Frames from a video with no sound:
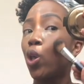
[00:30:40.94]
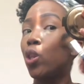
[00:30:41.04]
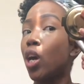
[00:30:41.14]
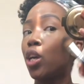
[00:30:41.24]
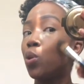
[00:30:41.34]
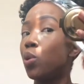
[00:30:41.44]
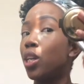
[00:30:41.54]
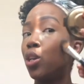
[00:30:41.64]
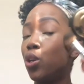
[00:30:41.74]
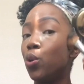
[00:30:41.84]
that you
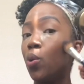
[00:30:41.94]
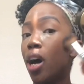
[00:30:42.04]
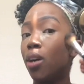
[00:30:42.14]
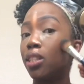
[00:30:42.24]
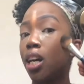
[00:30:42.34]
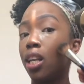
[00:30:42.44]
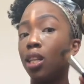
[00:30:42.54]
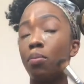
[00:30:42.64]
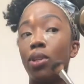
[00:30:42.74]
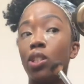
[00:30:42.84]
can do outside
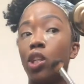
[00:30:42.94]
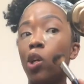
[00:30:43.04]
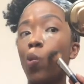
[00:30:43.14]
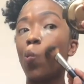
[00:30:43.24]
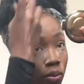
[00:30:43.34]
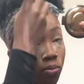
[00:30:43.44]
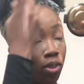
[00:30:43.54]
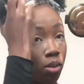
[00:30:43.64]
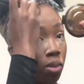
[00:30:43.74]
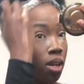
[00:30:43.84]
of the military.
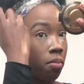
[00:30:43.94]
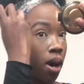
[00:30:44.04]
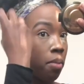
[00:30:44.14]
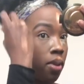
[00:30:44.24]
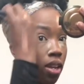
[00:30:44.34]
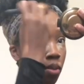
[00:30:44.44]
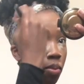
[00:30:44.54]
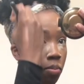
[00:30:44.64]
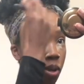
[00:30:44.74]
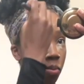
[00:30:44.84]
To me, in my opinion,
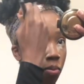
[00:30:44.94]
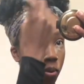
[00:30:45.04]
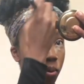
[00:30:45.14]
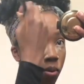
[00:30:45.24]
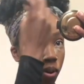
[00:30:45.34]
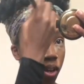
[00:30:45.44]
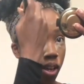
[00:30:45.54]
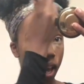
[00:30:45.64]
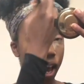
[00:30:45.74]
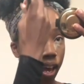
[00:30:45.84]
when people
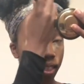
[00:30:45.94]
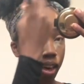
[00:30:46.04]
act